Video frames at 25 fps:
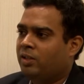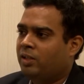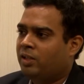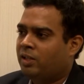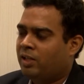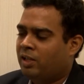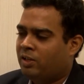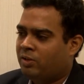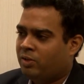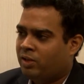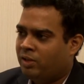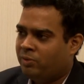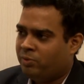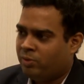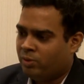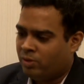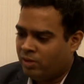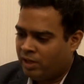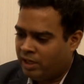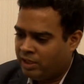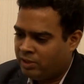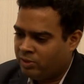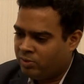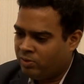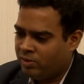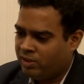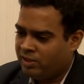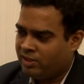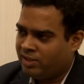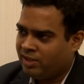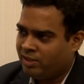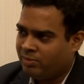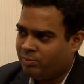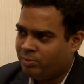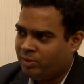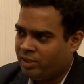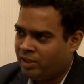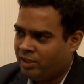Now, if you're enjoying
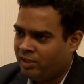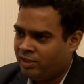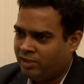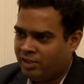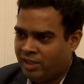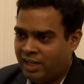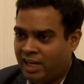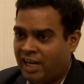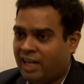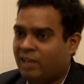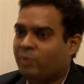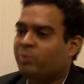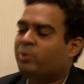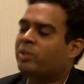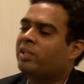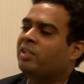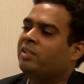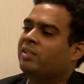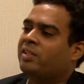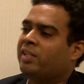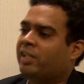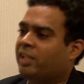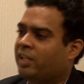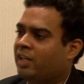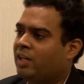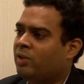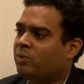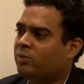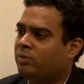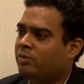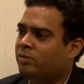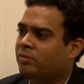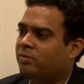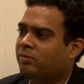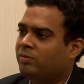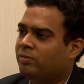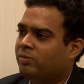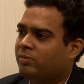something, the hard work is taken up.
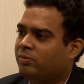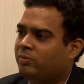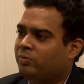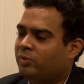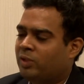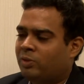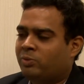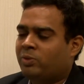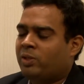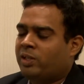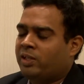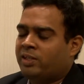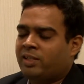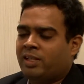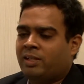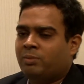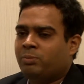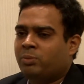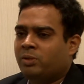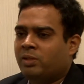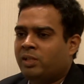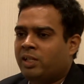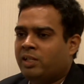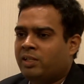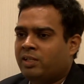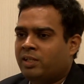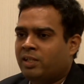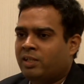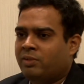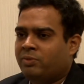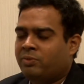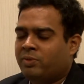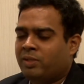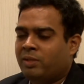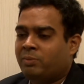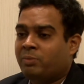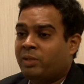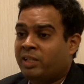Now, for example, let's say if
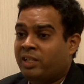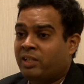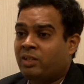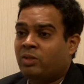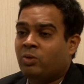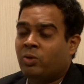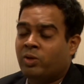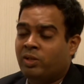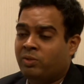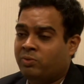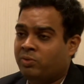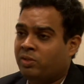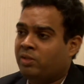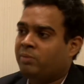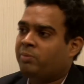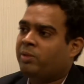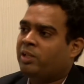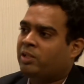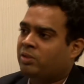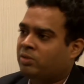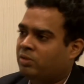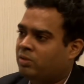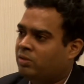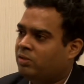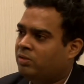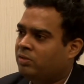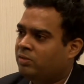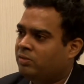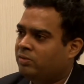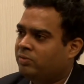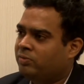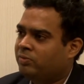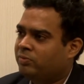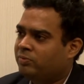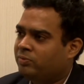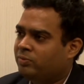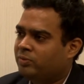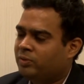somebody is going for a marathon,
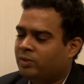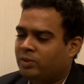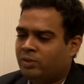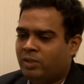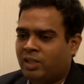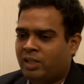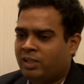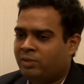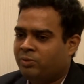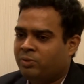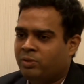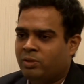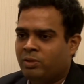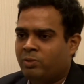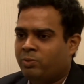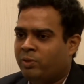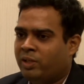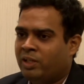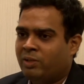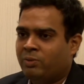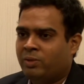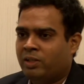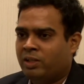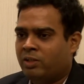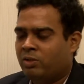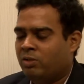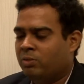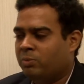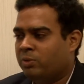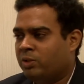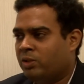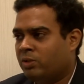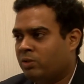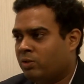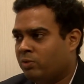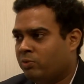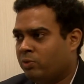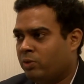running for 21
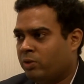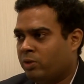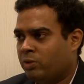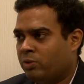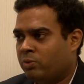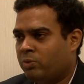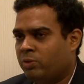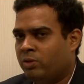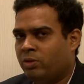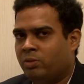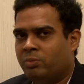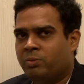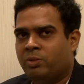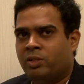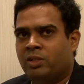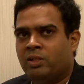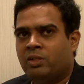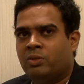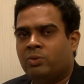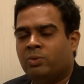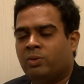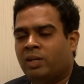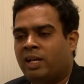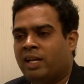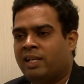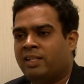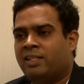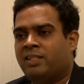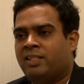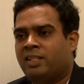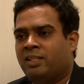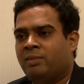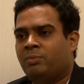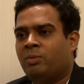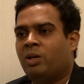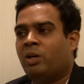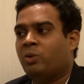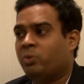kilometers or 42 kilometers, you ask
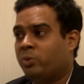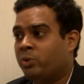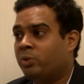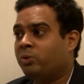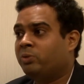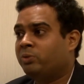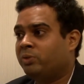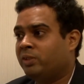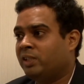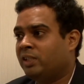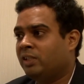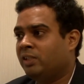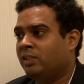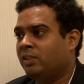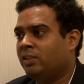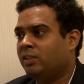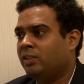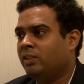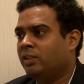them, how do you feel?